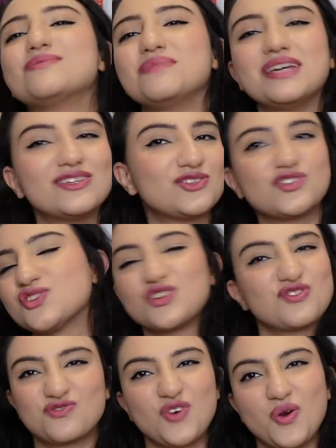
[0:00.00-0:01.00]
to me is just
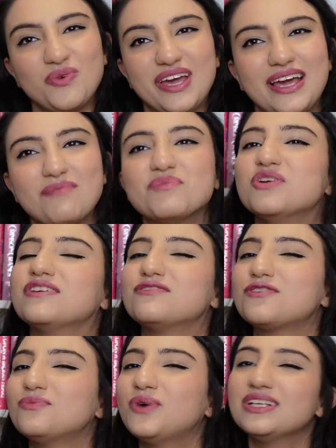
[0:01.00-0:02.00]
growing. I'm moving
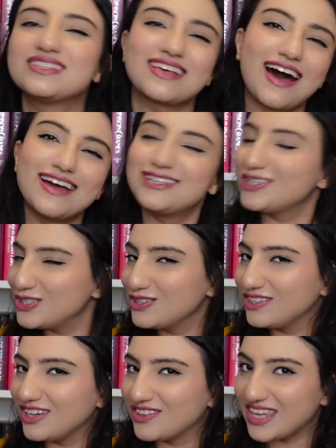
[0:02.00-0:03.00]
from one side to
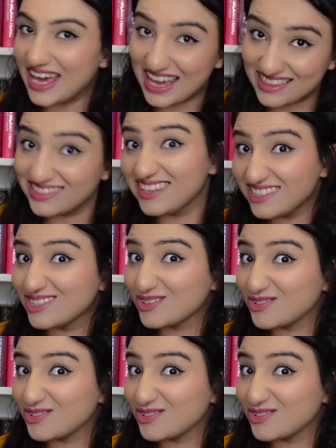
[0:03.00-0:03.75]
the other and this is